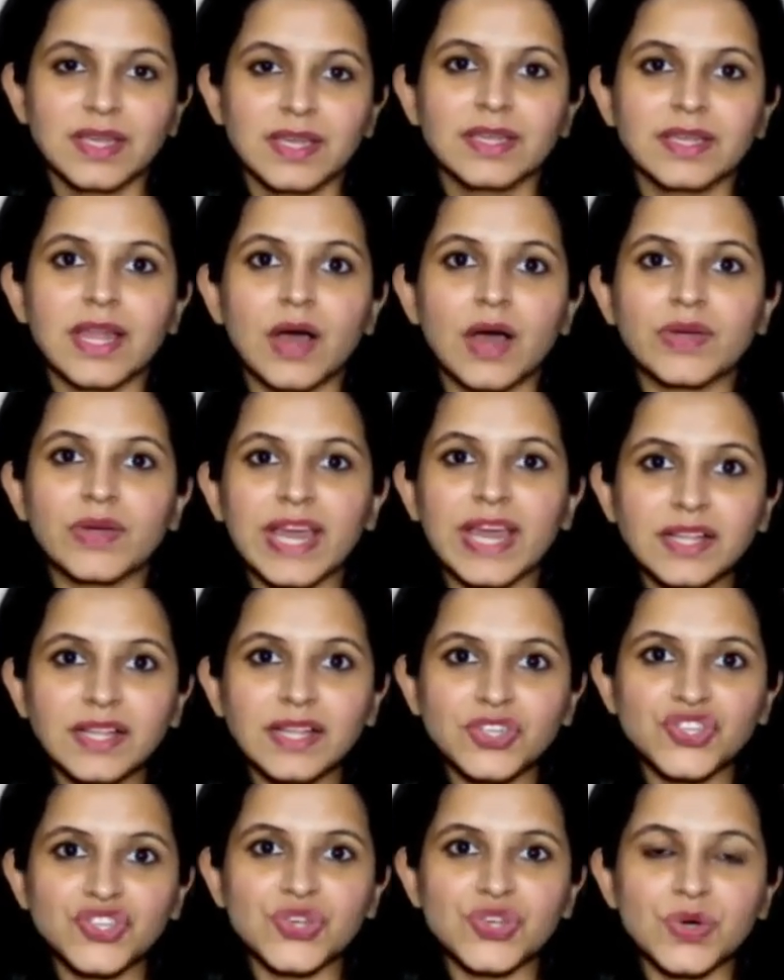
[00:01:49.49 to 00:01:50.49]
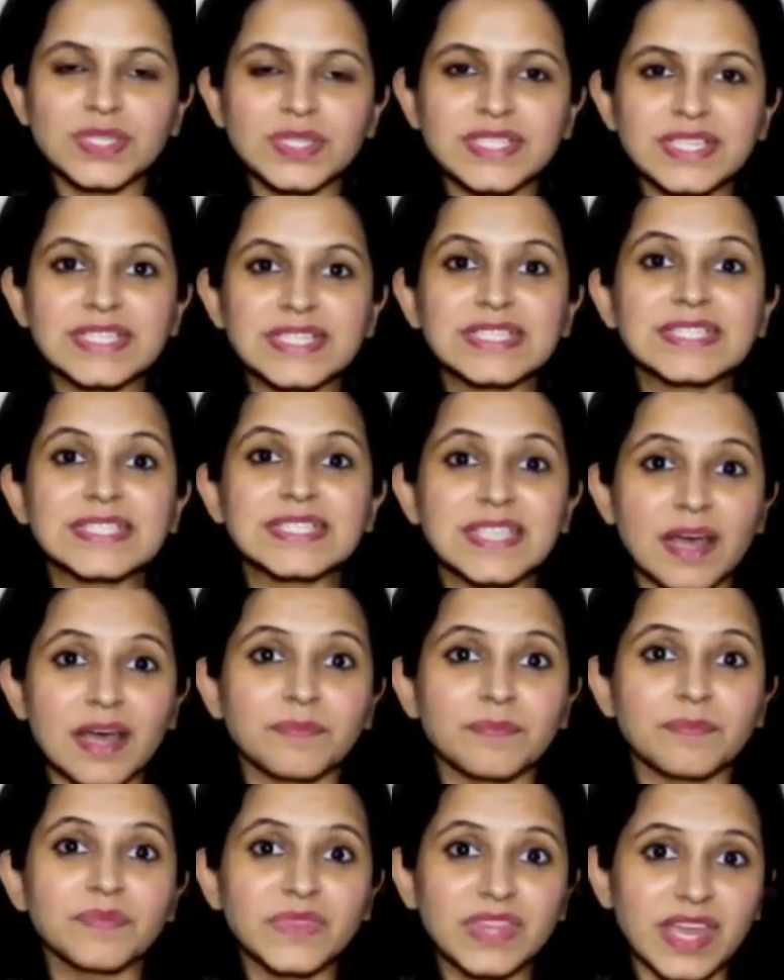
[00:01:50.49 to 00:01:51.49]
Now, quelque chose is
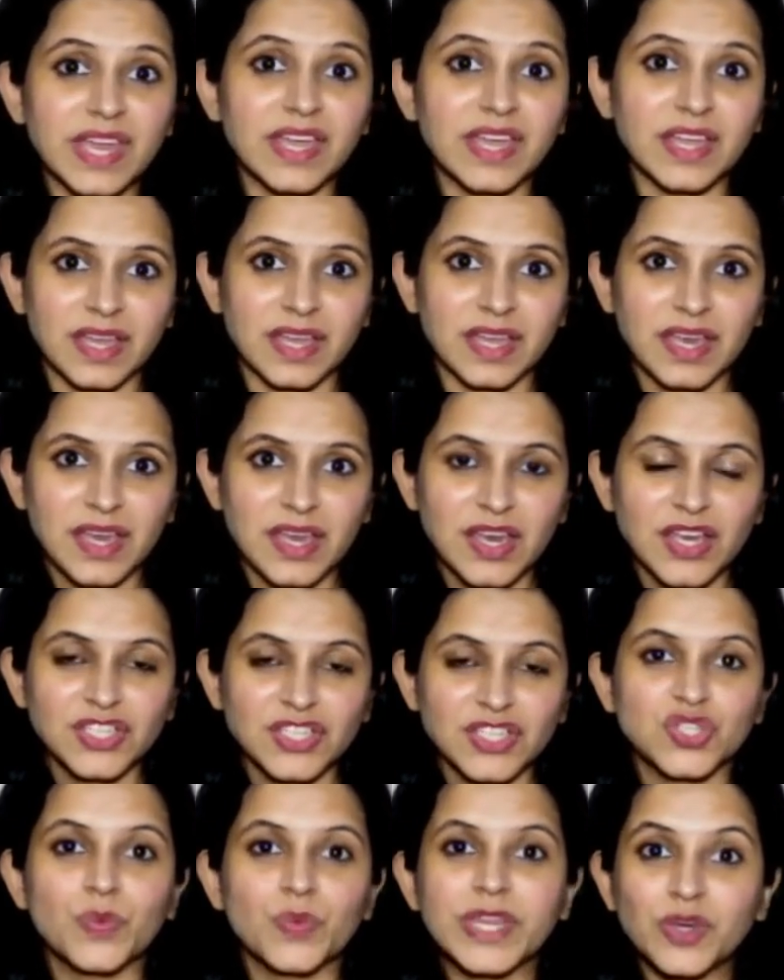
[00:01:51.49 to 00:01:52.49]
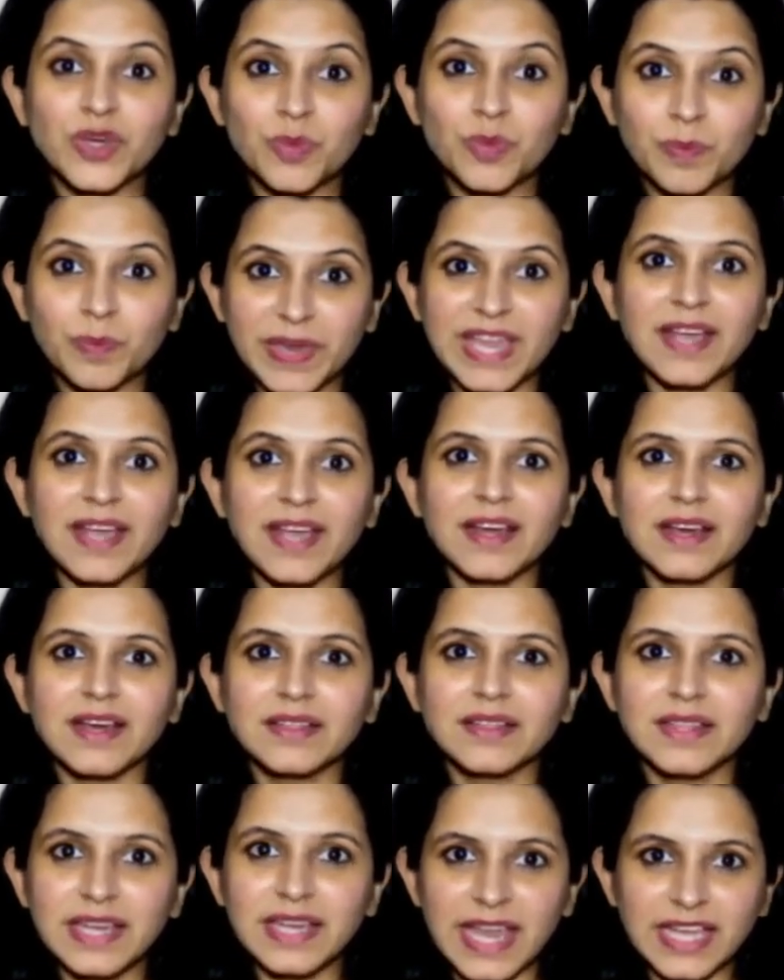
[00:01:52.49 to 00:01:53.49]
something. So when you make
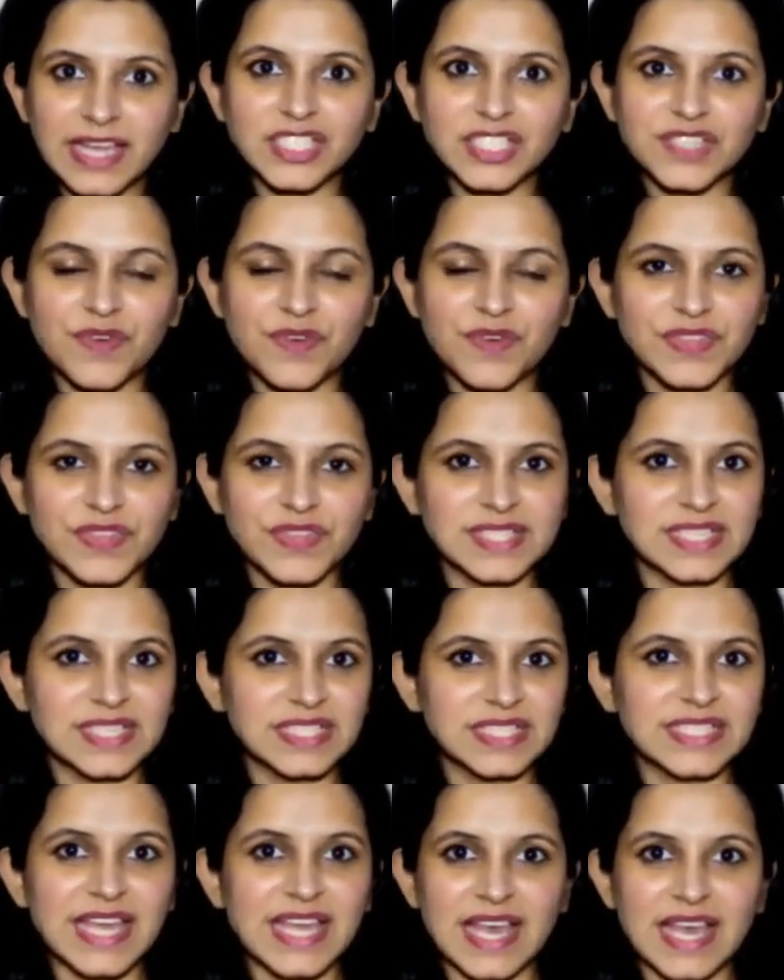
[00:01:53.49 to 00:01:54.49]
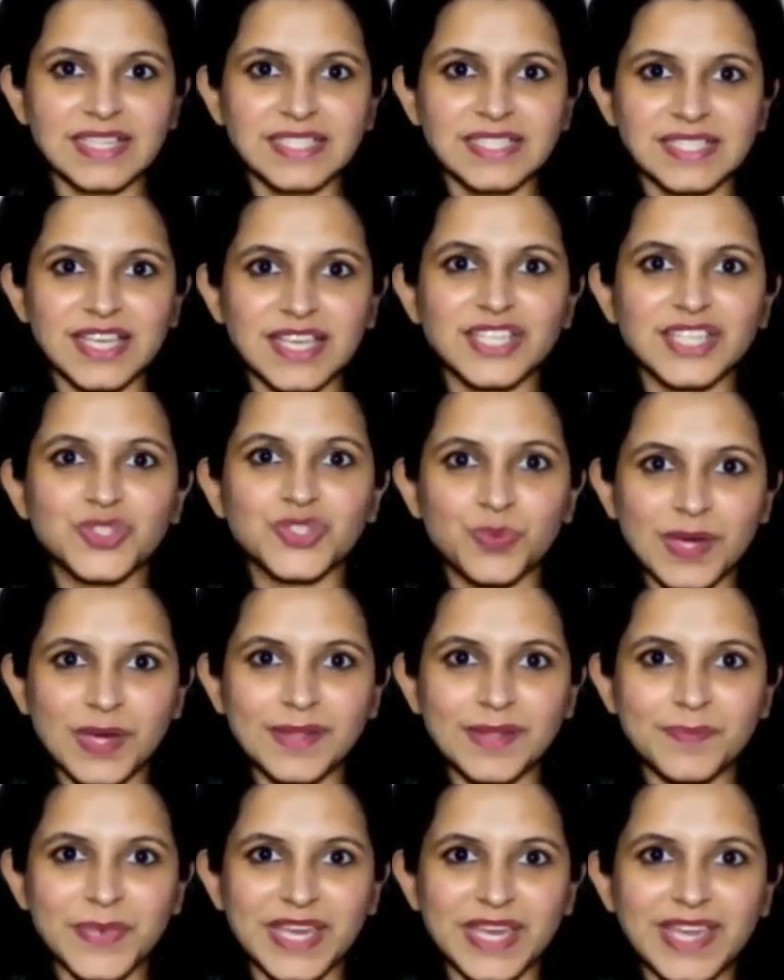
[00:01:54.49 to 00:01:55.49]
the negative of the sentence, it
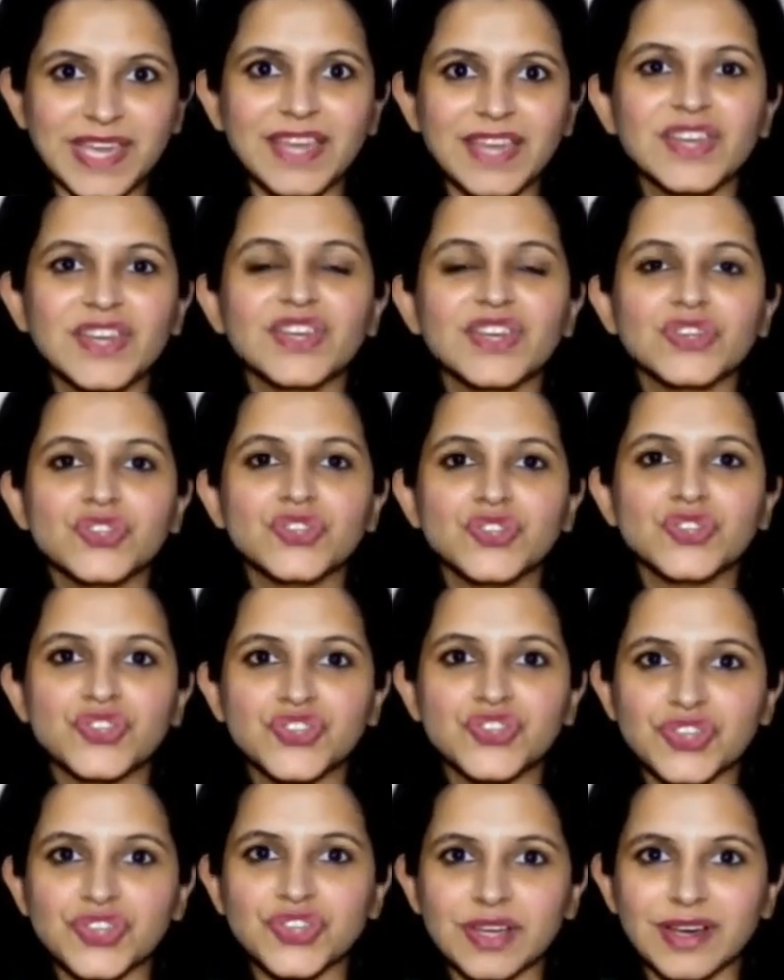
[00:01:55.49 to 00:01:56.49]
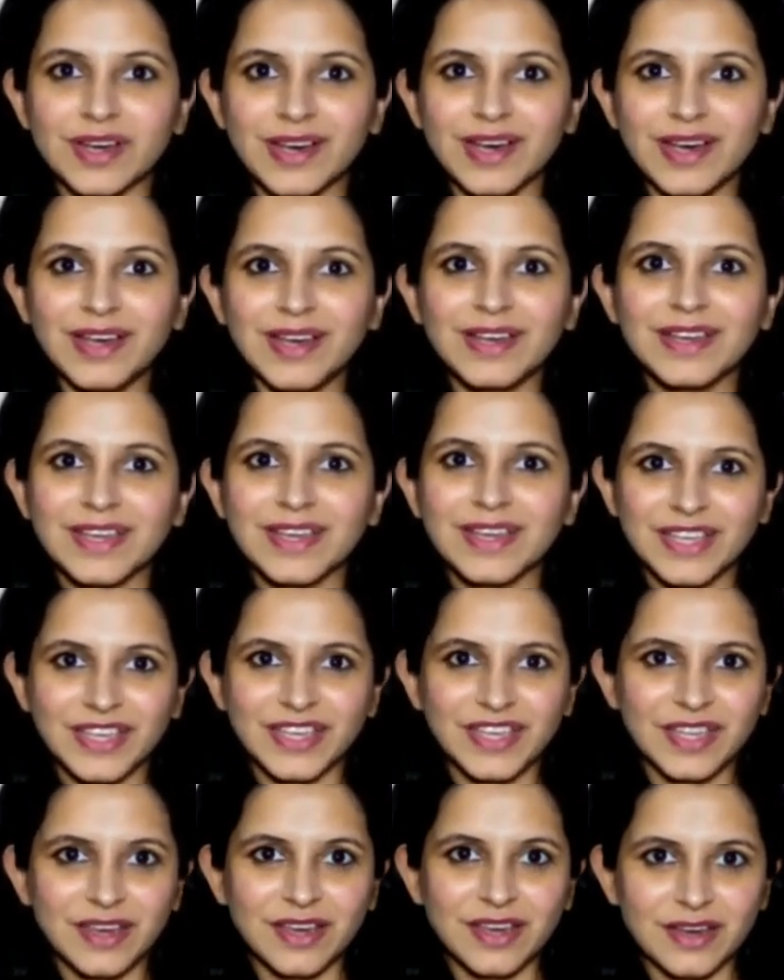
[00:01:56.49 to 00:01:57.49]
will be je
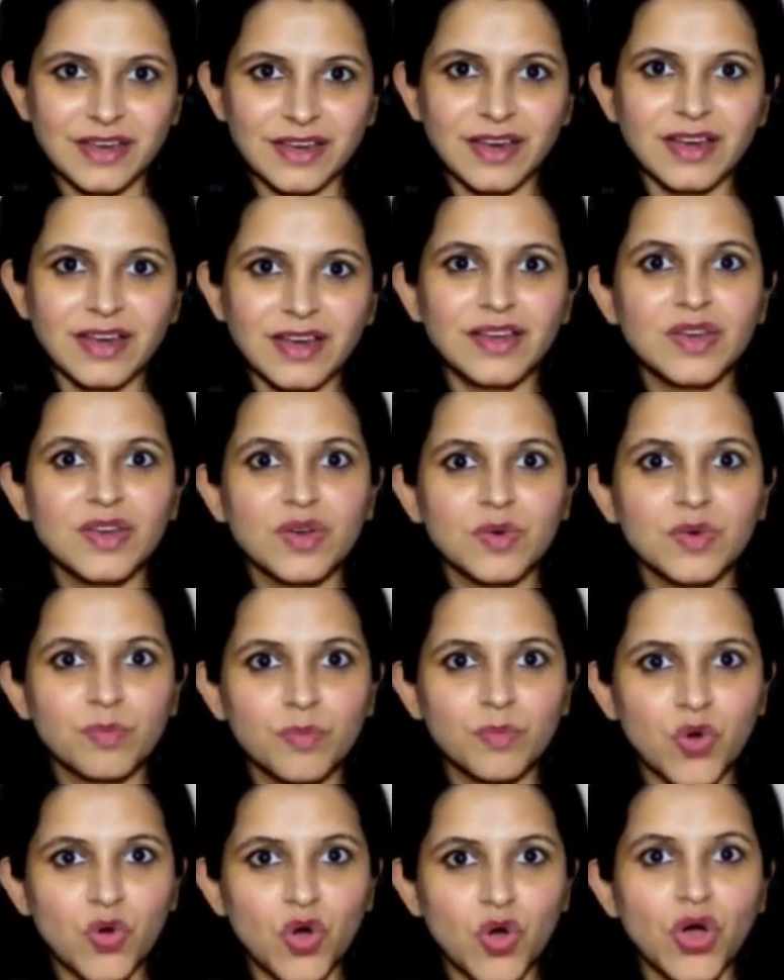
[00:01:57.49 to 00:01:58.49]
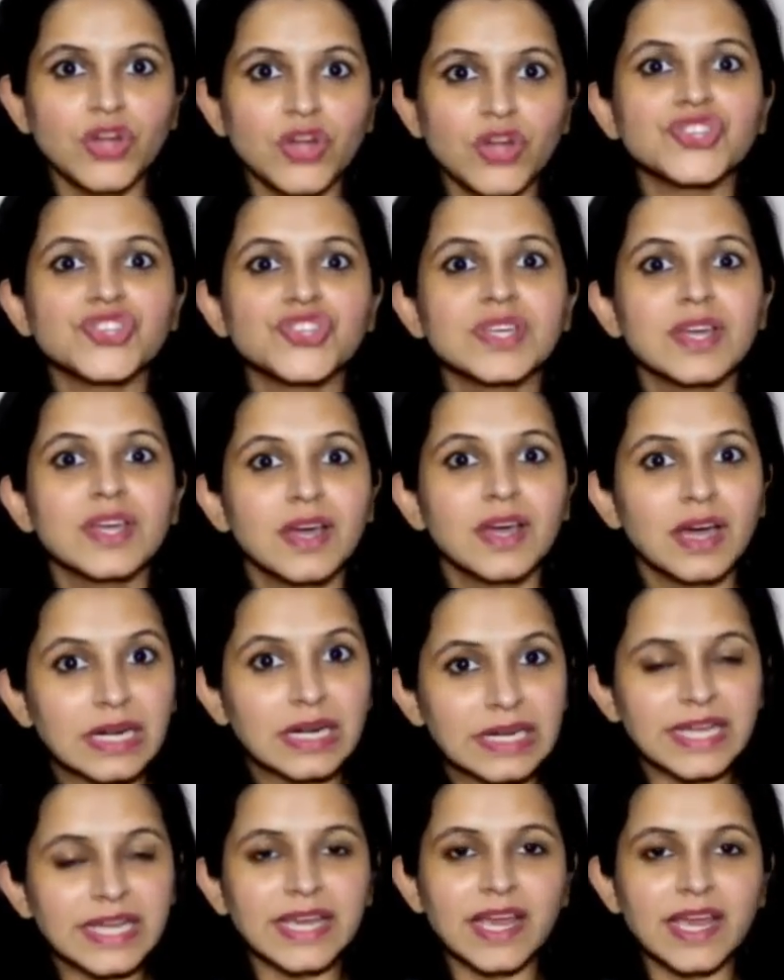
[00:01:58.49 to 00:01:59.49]
ne mange
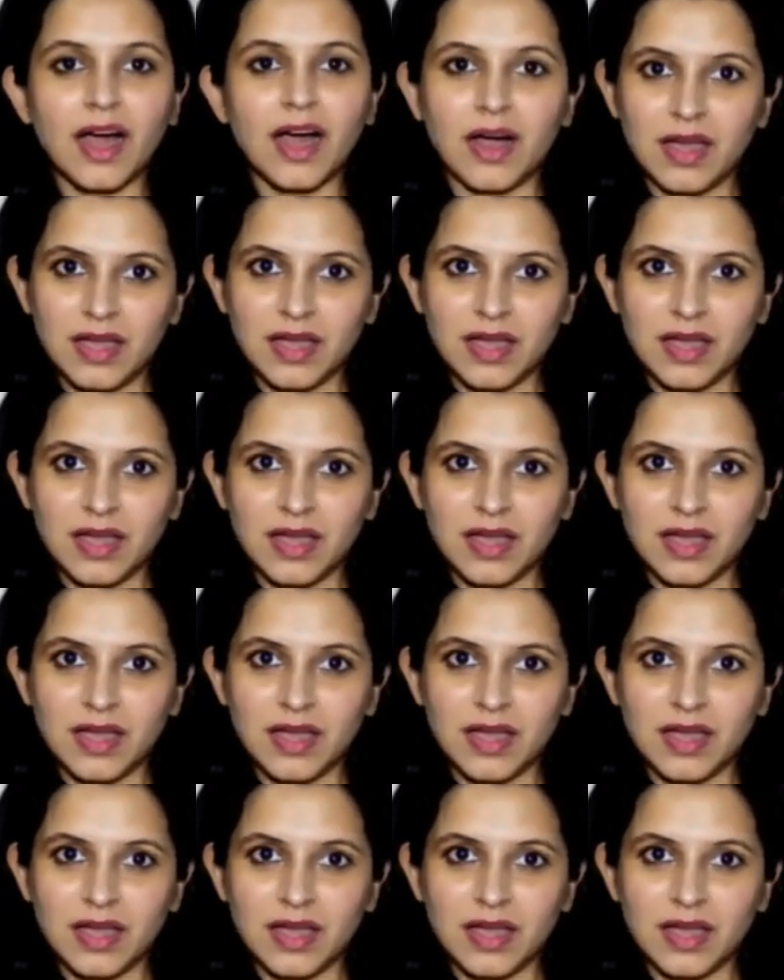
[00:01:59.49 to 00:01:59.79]
rien.